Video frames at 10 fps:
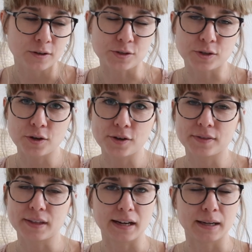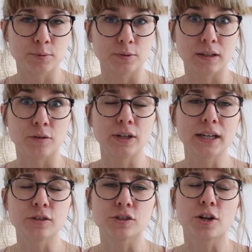skirt that I bought in a really
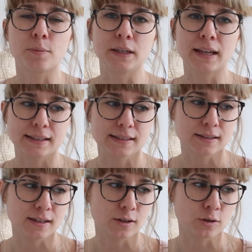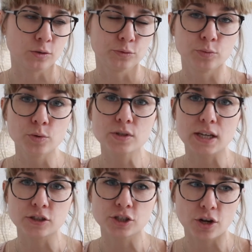good shop in Exeter called Woo
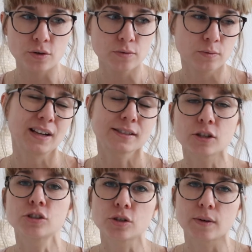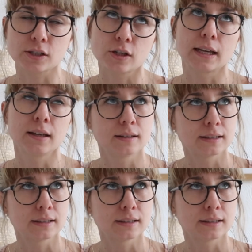Sancho. Well, Sancho actually.